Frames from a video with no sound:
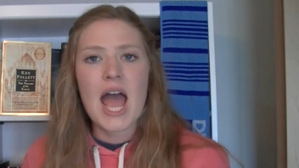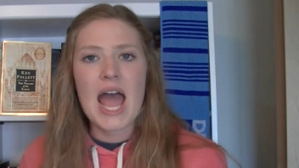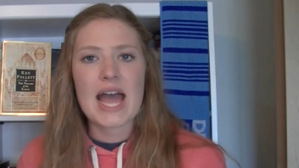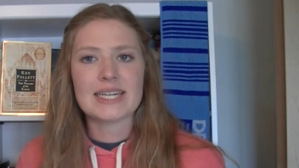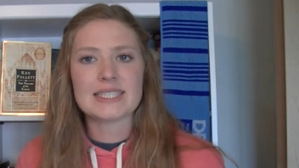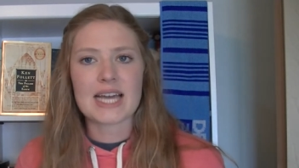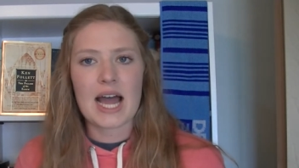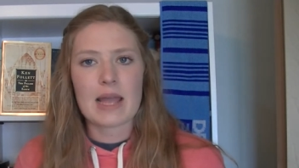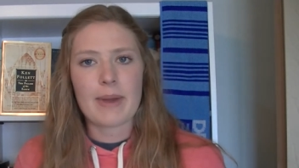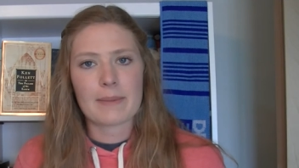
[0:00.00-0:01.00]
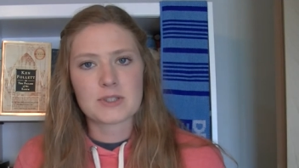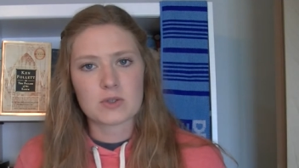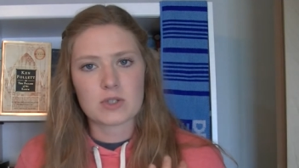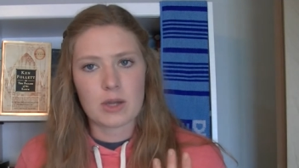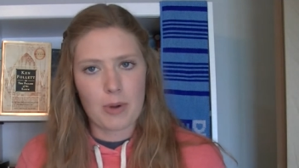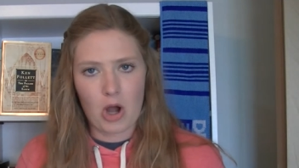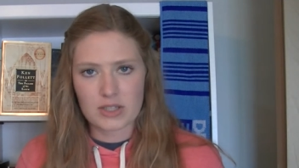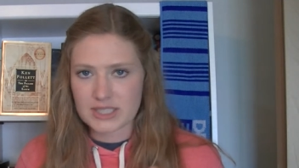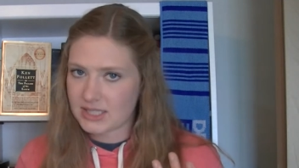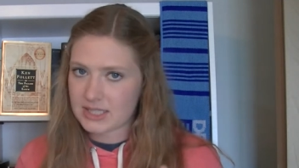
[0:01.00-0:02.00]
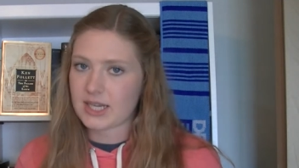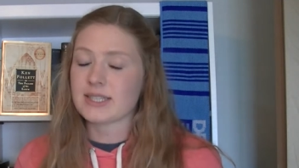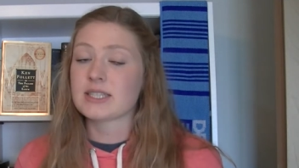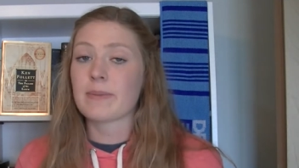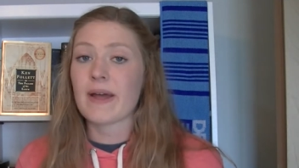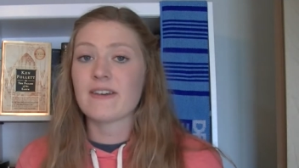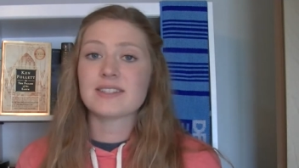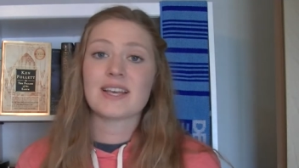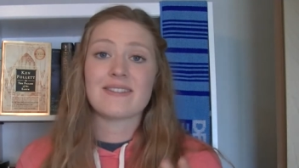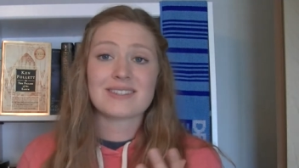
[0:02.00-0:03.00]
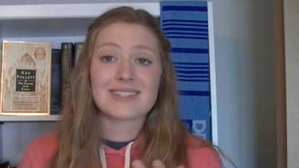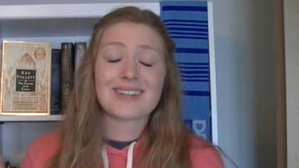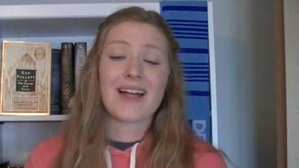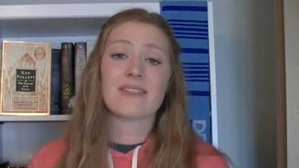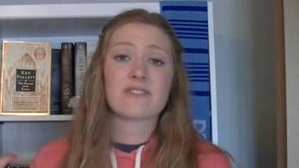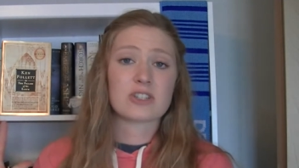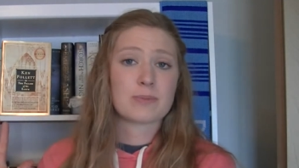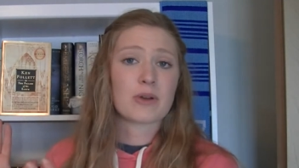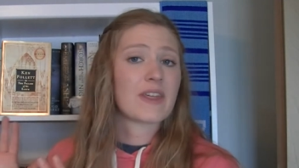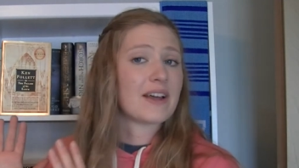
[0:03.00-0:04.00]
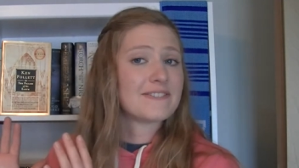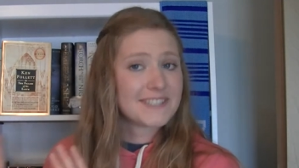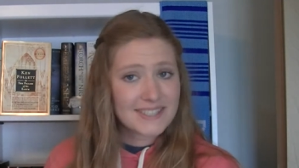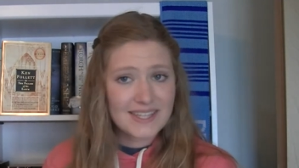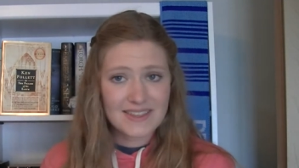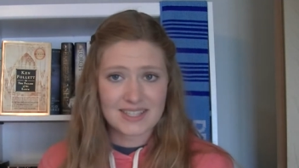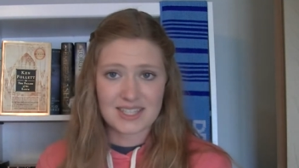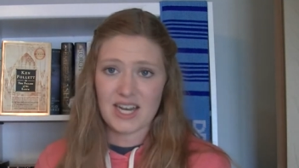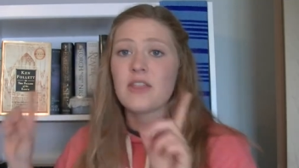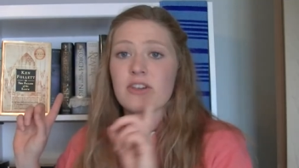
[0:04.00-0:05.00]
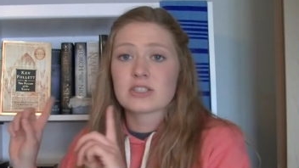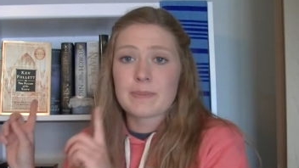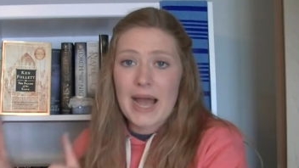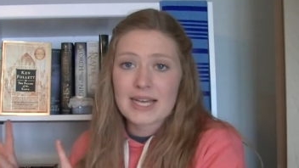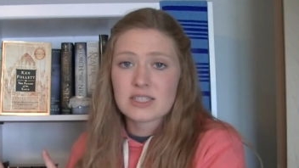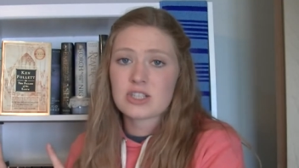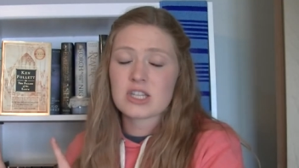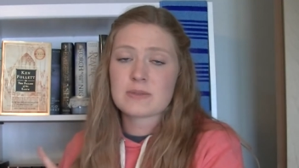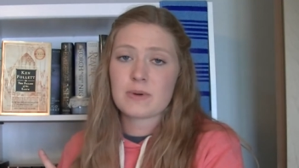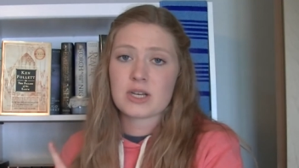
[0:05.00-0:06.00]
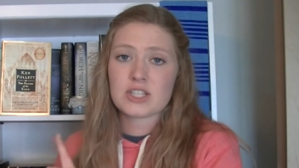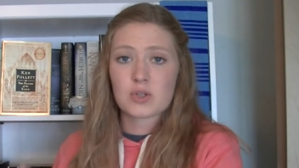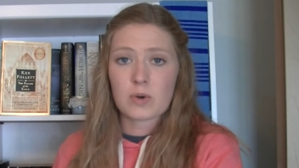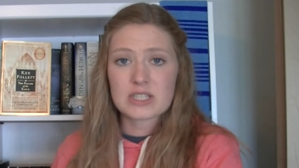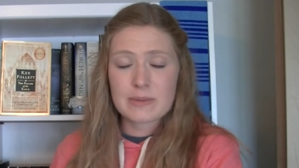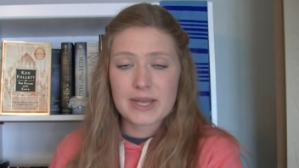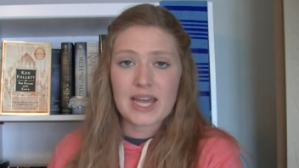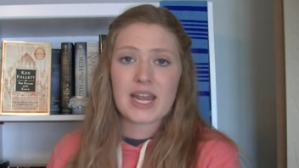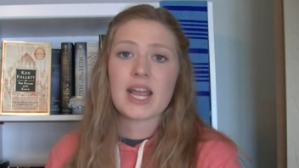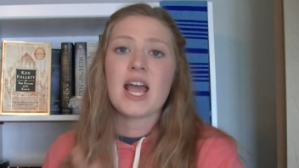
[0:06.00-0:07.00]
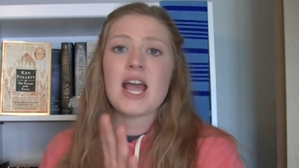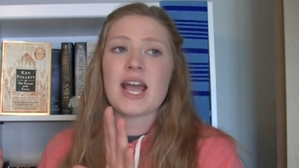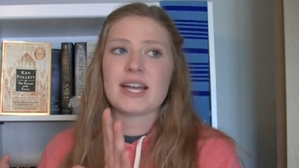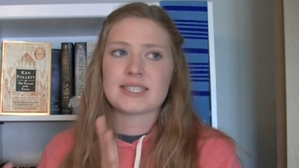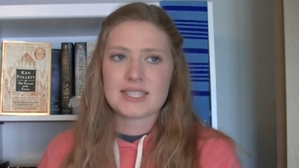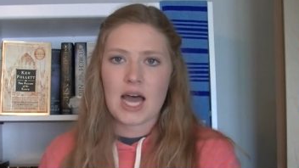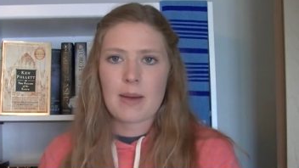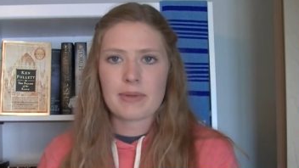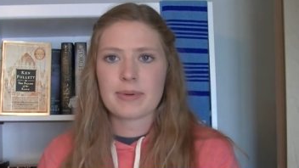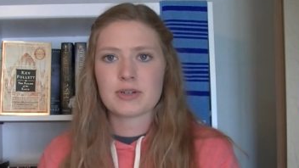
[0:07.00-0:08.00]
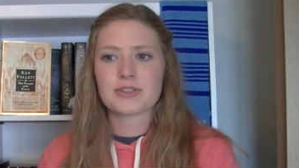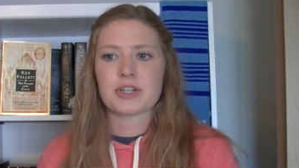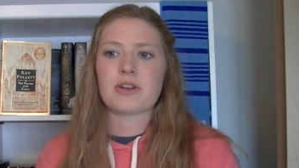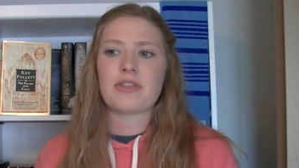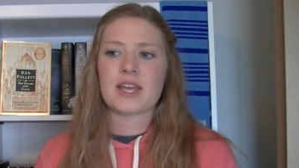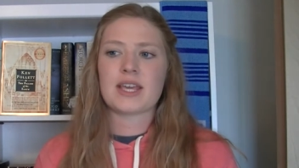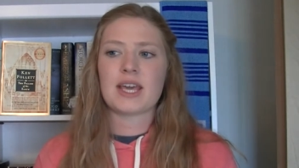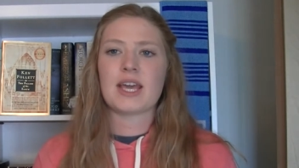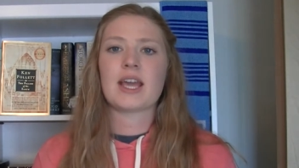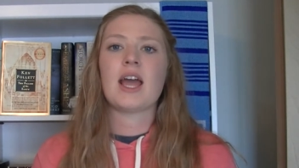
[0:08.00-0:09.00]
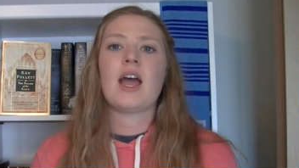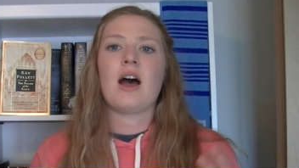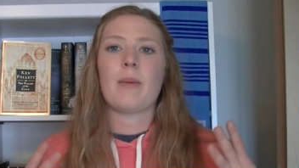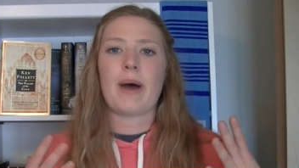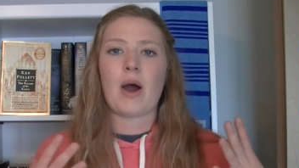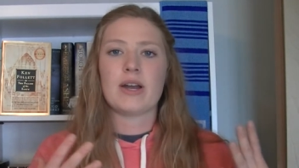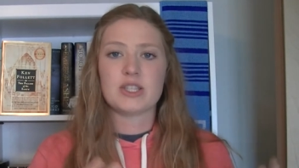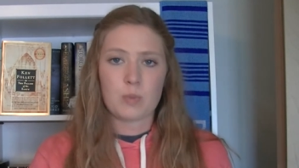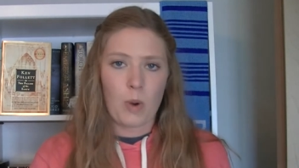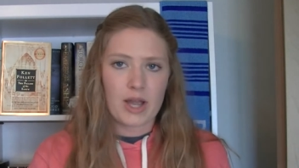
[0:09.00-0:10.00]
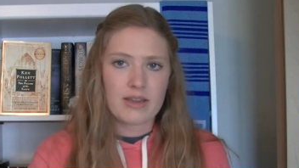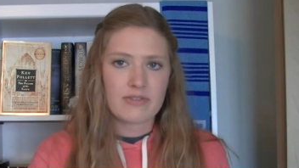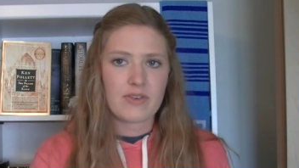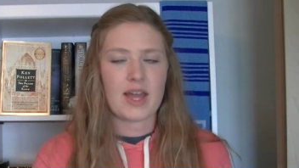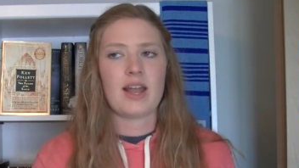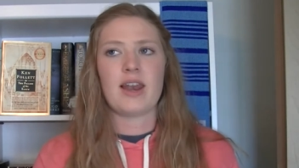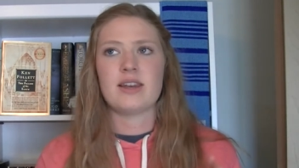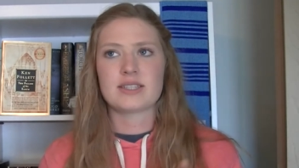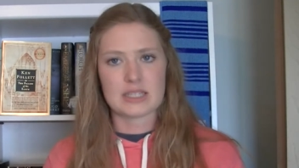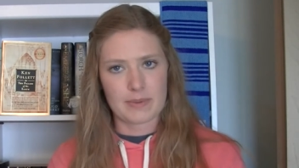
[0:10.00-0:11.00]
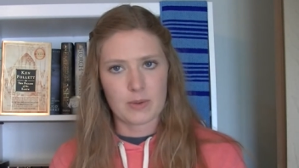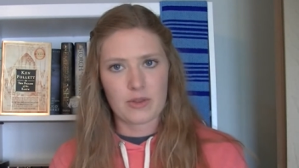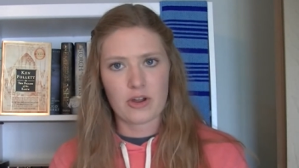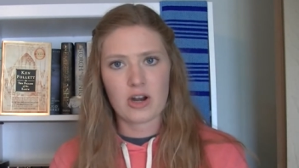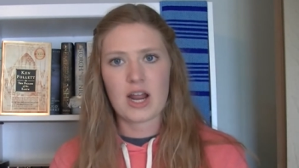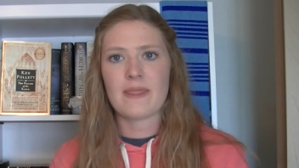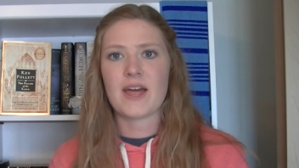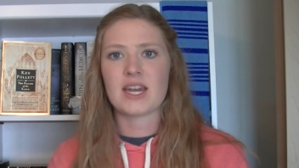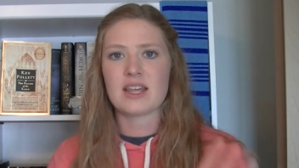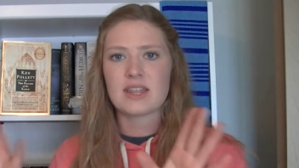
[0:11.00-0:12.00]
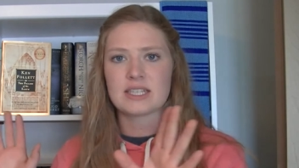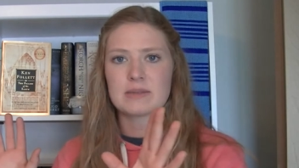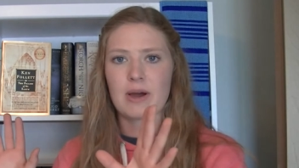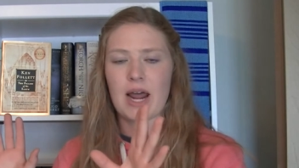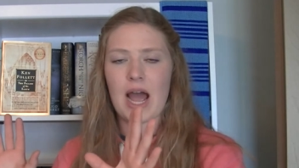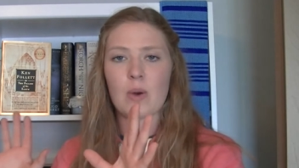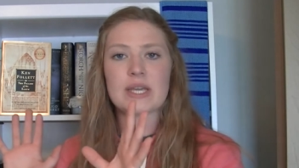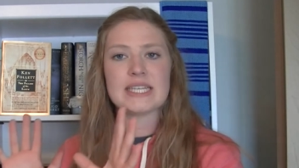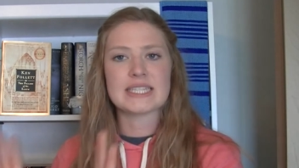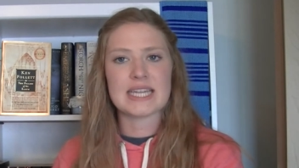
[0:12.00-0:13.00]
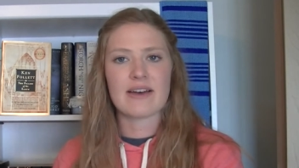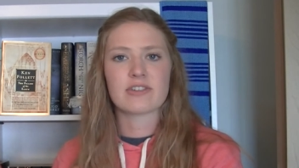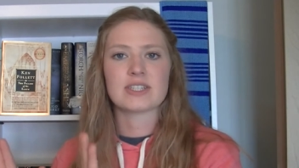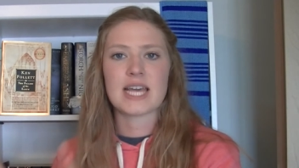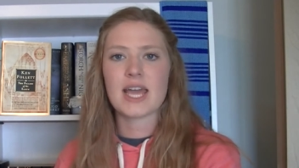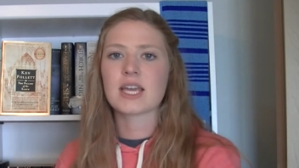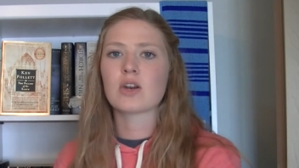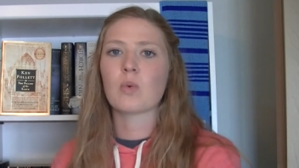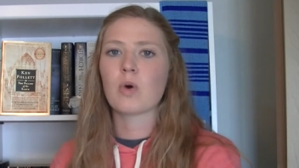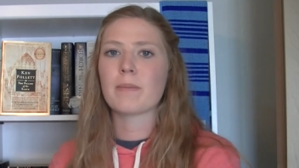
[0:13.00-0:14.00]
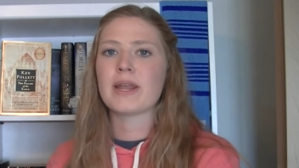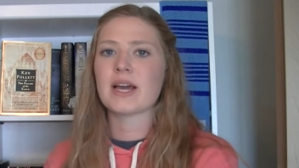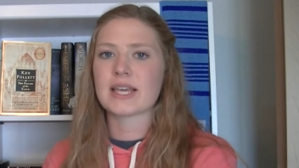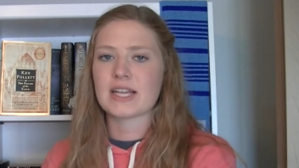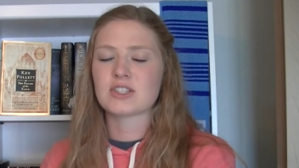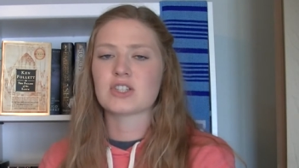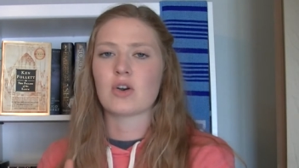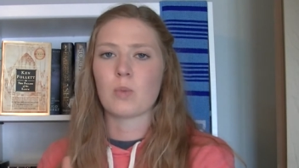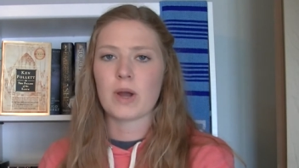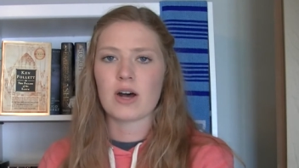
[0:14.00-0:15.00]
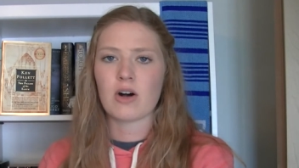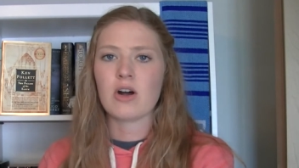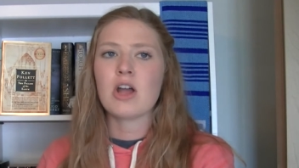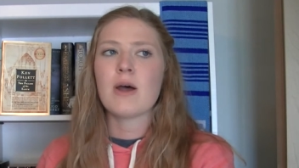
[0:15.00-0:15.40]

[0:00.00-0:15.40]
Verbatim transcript: And I am absolutely appalled and disgusted by this, and this is not the first book that I've seen this in. There's a passage in this book, it's towards the beginning, it's Tom the Builder thinking about his wife and sleeping with her, and then he thinks about how he's never taken a woman against her will,